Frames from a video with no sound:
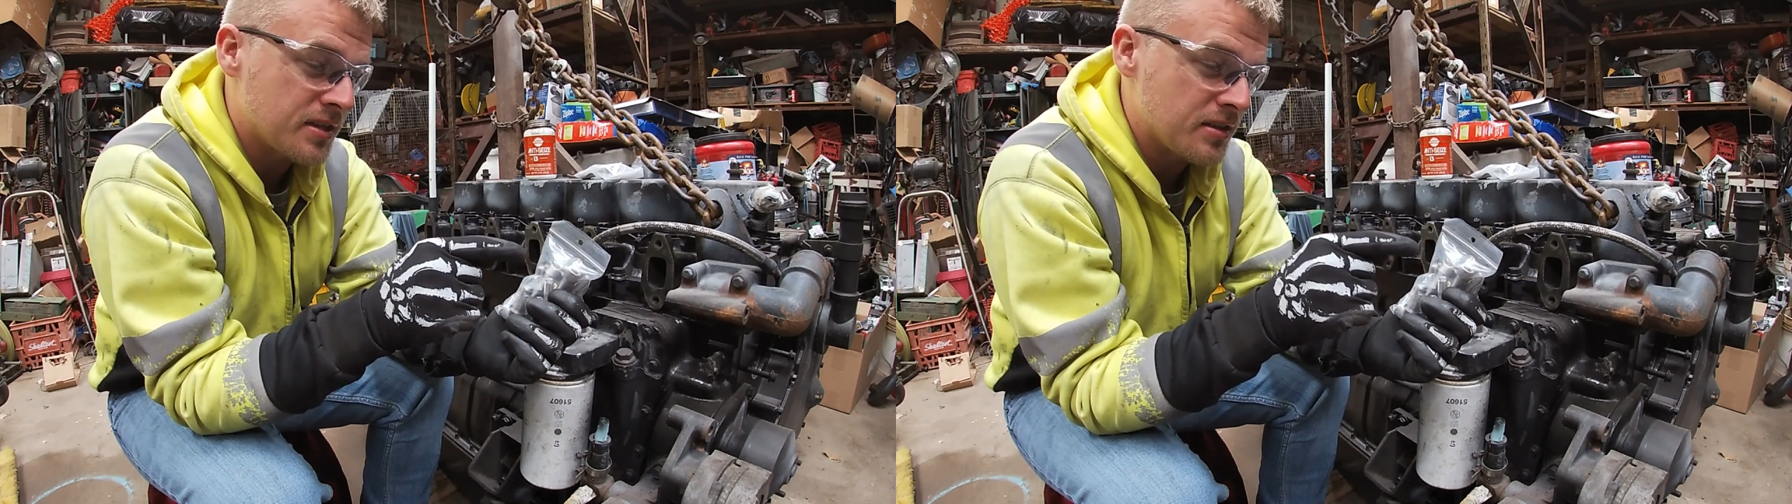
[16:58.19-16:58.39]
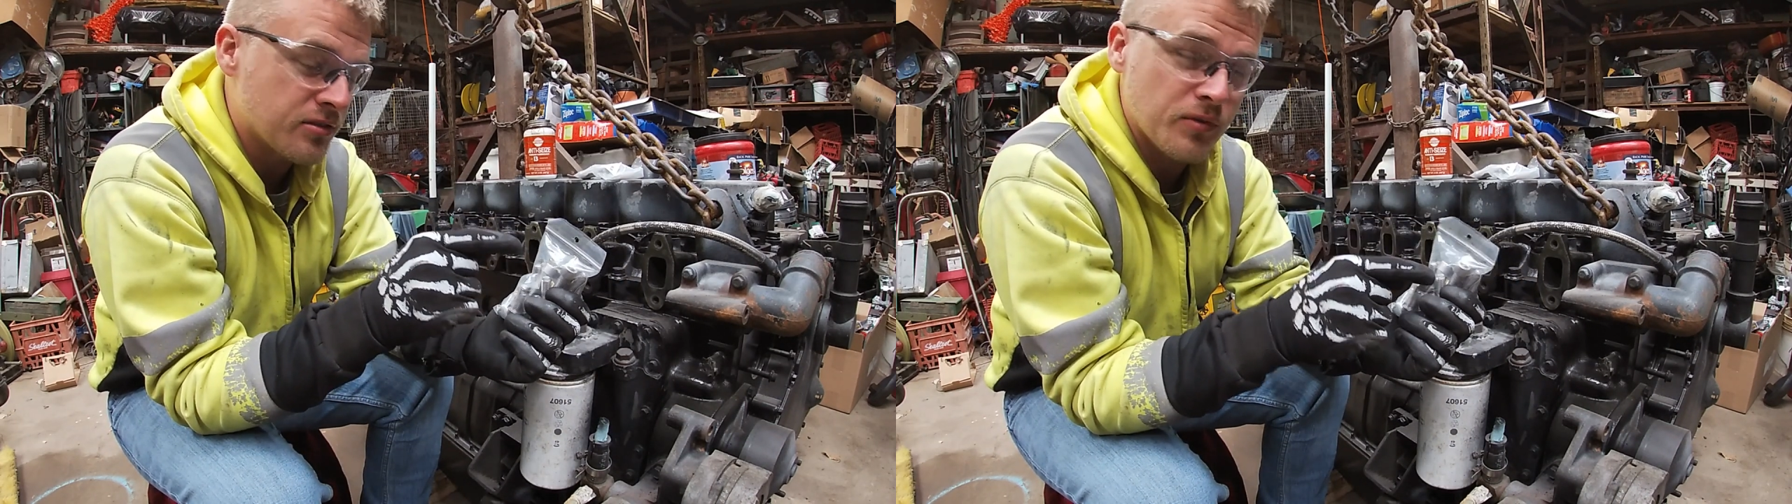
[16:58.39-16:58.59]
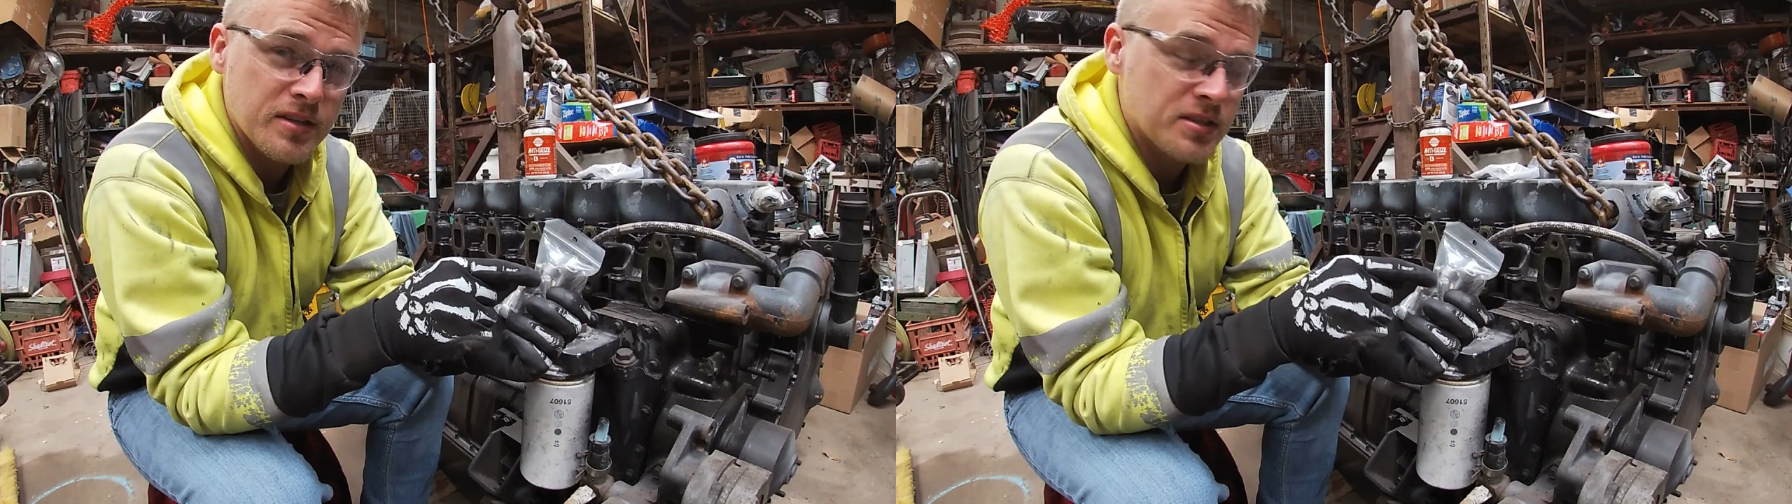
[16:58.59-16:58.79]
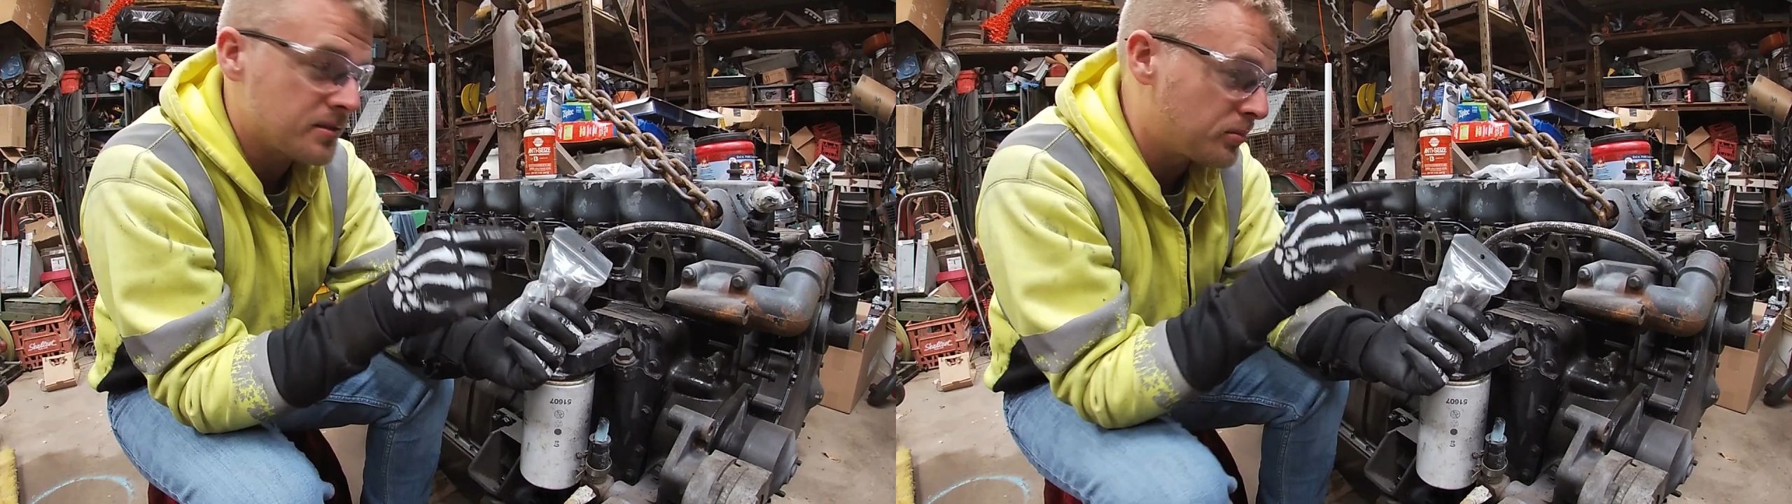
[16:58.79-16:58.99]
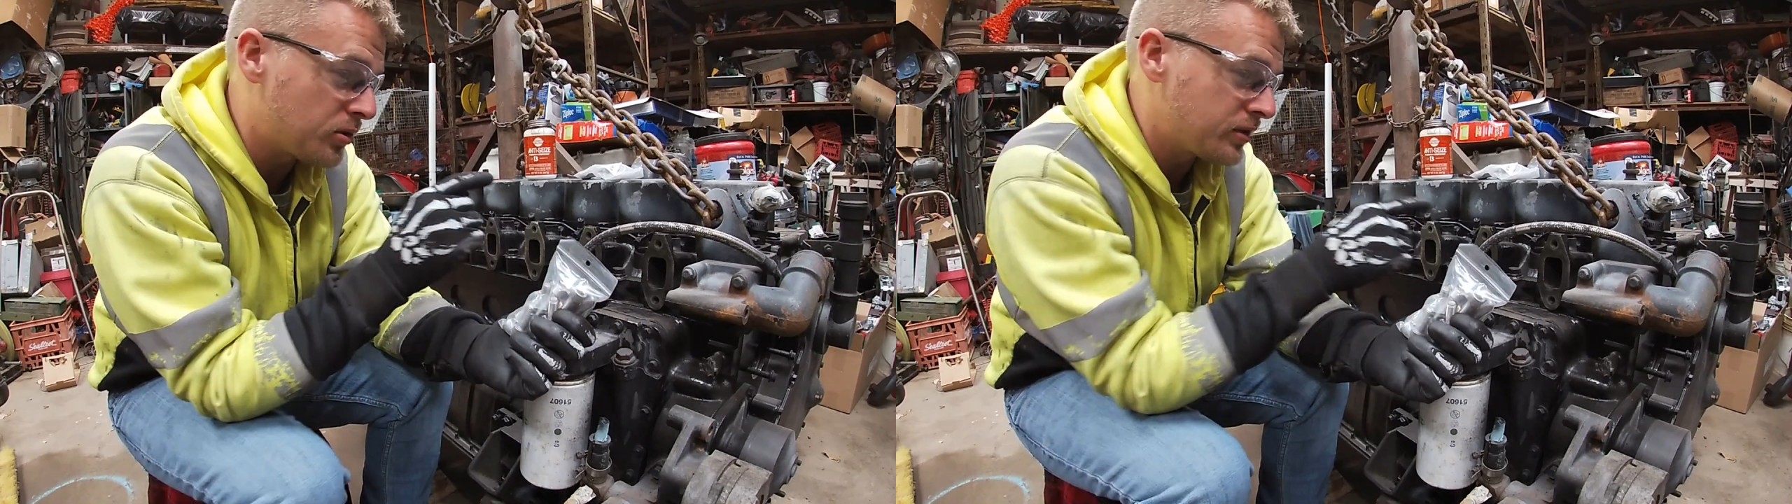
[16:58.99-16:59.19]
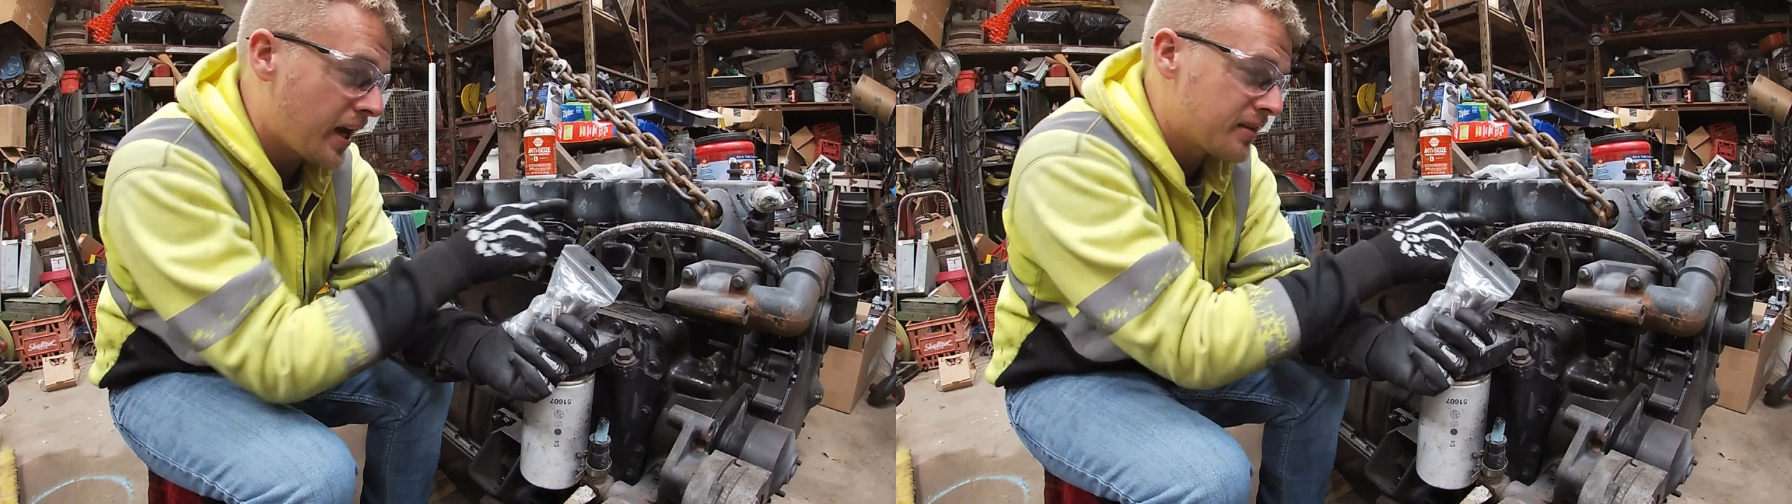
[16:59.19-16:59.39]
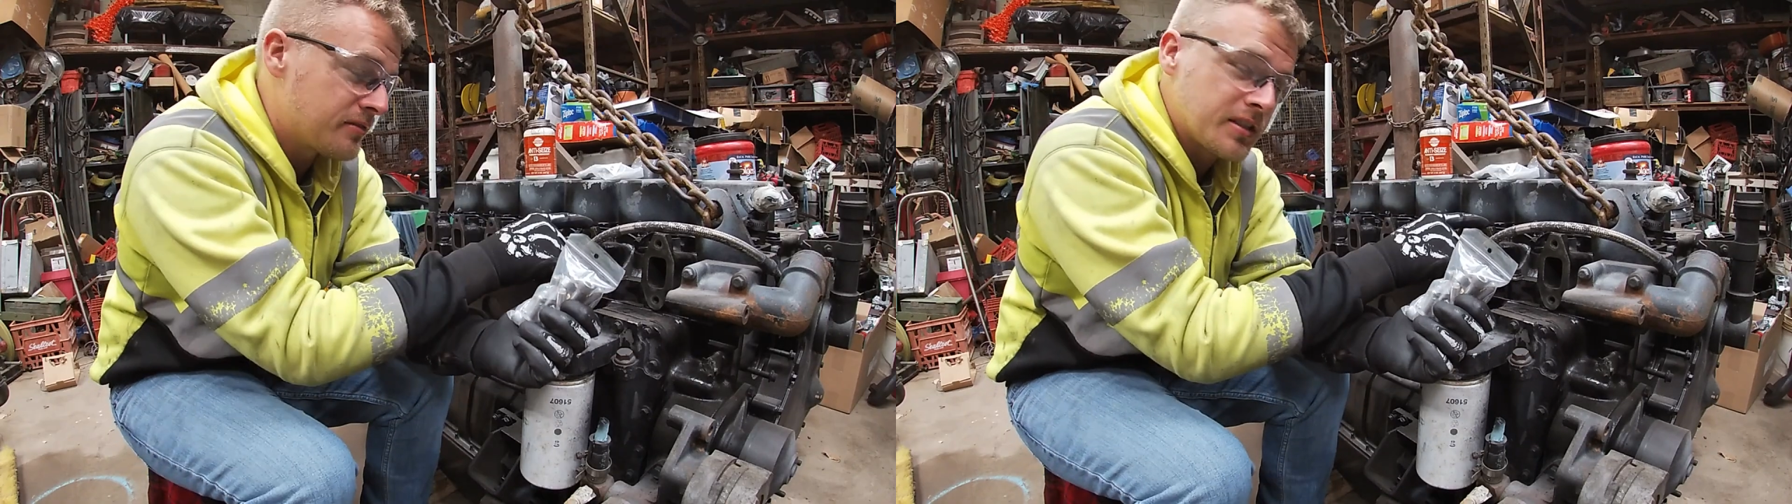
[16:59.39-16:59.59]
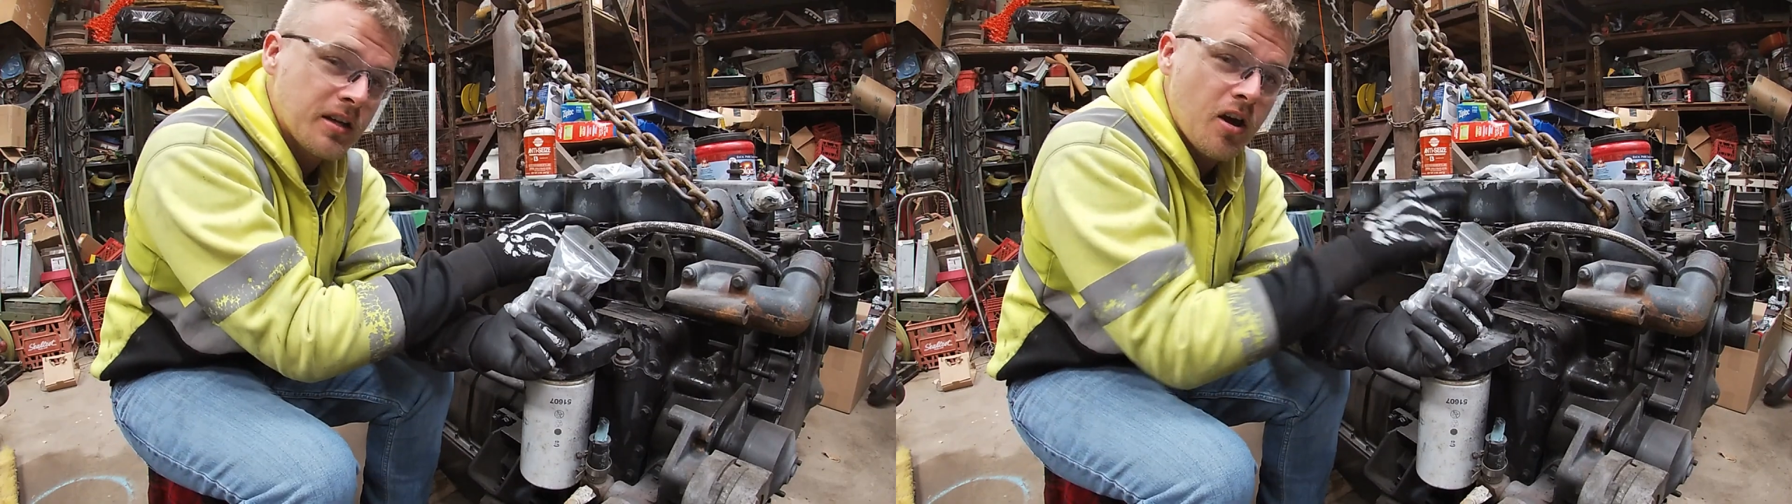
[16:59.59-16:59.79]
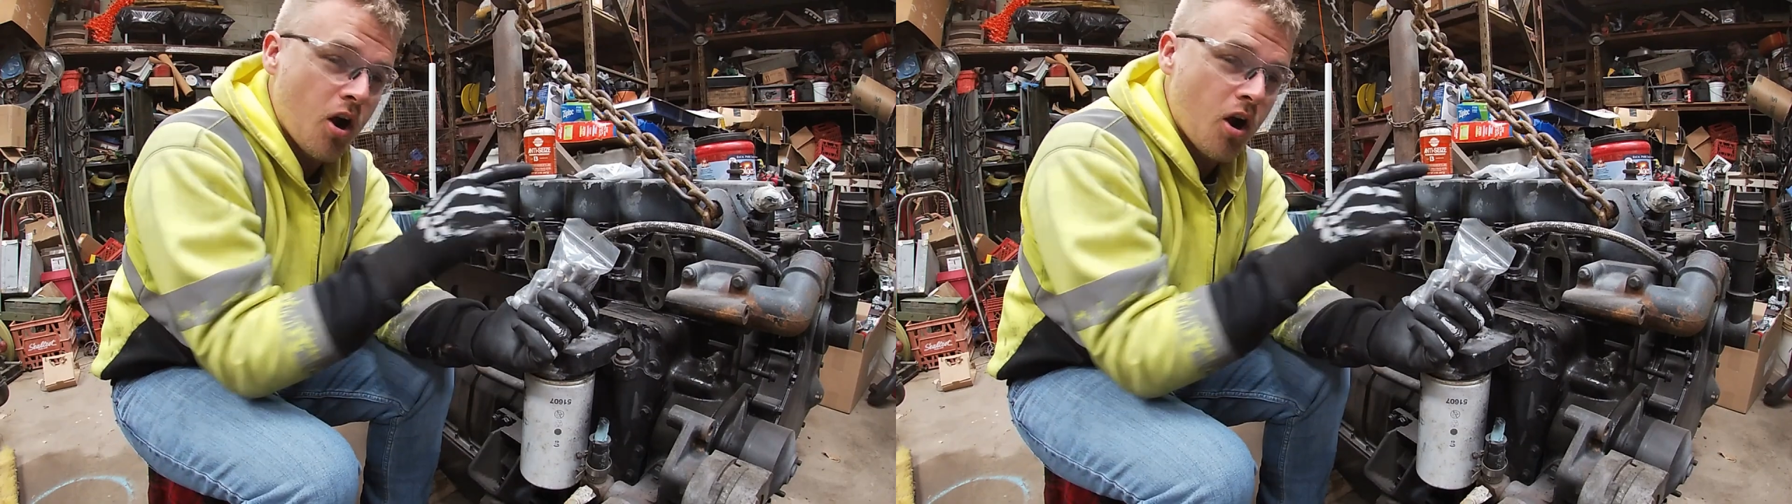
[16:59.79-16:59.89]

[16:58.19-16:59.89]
the threads getting pulled out of it